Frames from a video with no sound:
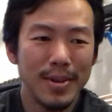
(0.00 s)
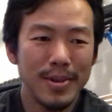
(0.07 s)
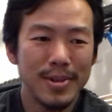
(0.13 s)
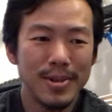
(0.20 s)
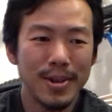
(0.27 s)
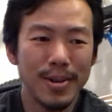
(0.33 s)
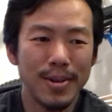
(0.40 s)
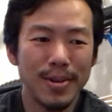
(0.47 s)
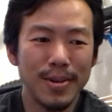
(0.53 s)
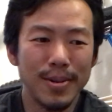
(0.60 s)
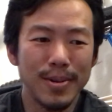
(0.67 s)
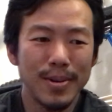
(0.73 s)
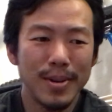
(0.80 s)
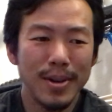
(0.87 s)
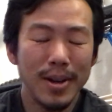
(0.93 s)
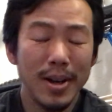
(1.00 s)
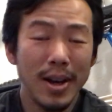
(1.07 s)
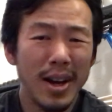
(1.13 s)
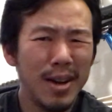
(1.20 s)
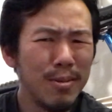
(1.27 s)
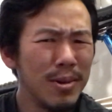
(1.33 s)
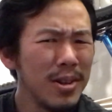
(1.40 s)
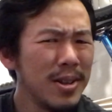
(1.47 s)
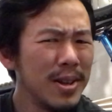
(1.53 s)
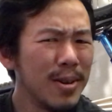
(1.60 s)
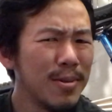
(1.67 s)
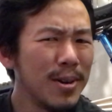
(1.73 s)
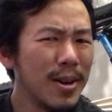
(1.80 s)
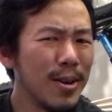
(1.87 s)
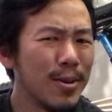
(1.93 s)
So I really
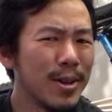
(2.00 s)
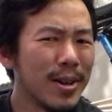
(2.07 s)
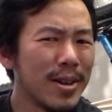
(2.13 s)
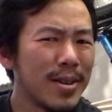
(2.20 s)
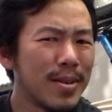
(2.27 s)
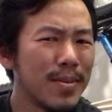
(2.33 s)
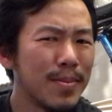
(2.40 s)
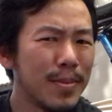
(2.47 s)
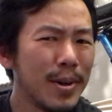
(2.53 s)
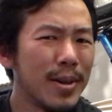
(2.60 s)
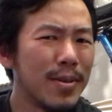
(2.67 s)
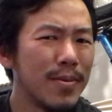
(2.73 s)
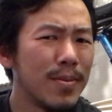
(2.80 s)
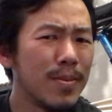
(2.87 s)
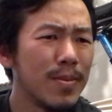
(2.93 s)
don't know yet, but